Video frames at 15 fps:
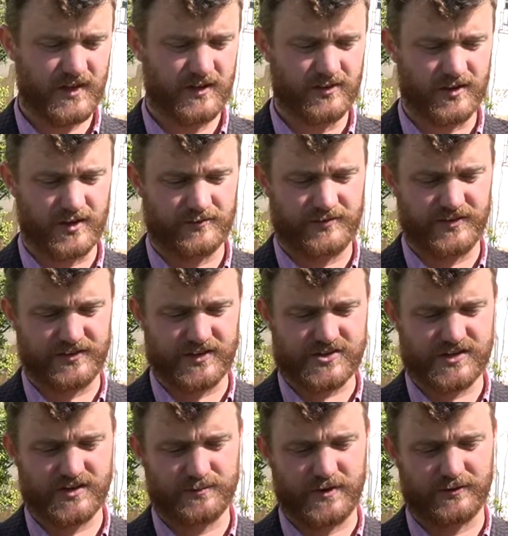The
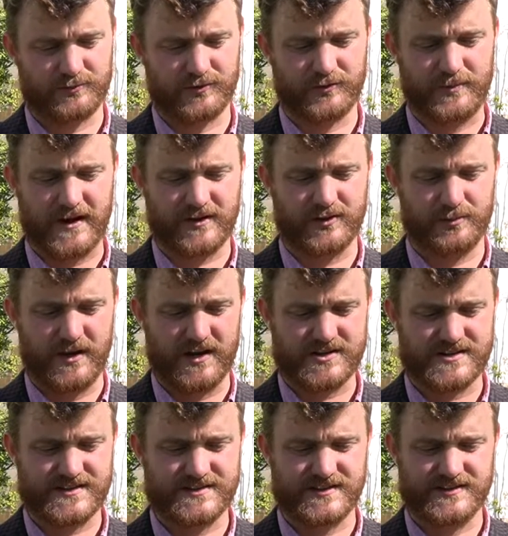physicians must respect the
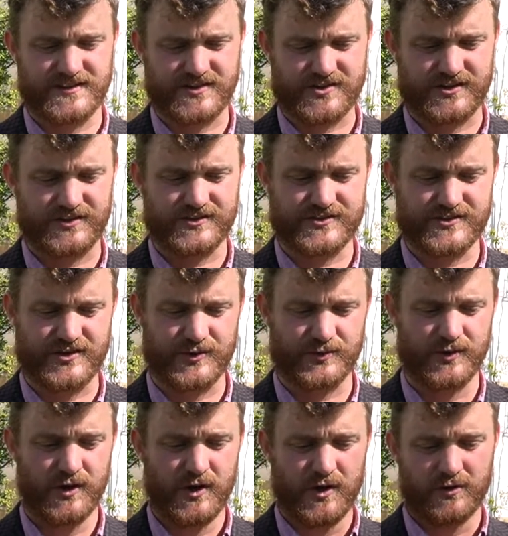patient's decisions
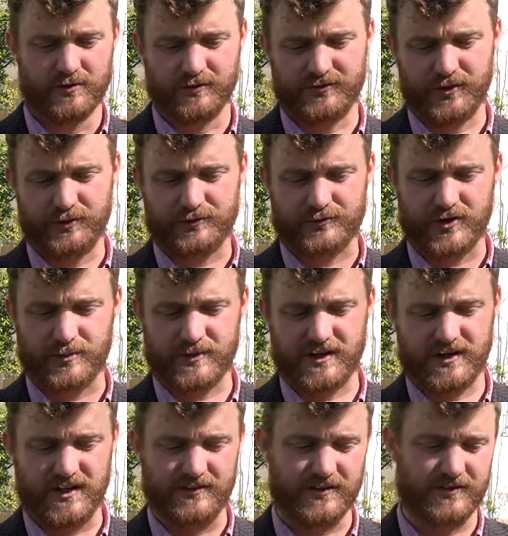to refuse
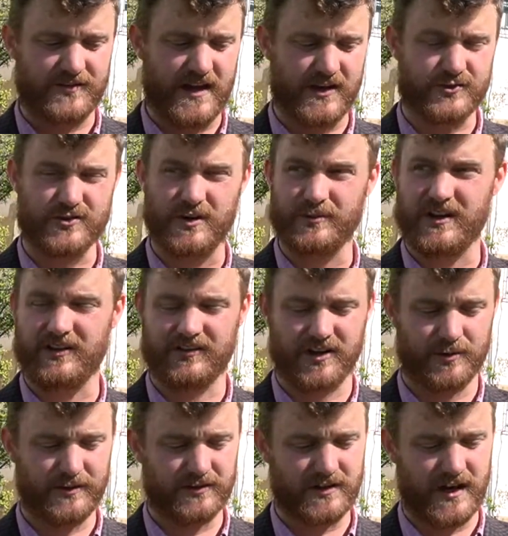treatment, even if that treatment is
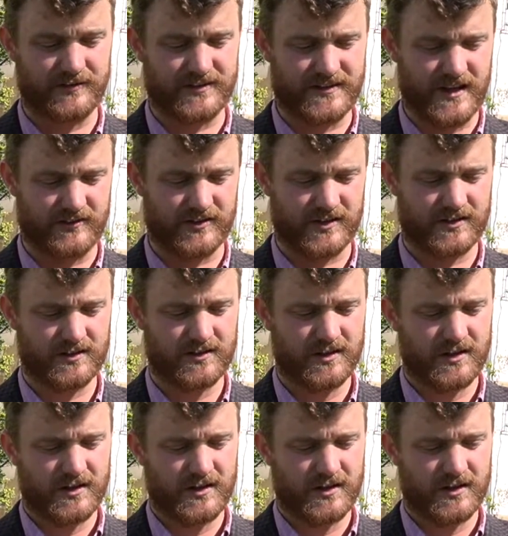going to be life-saving.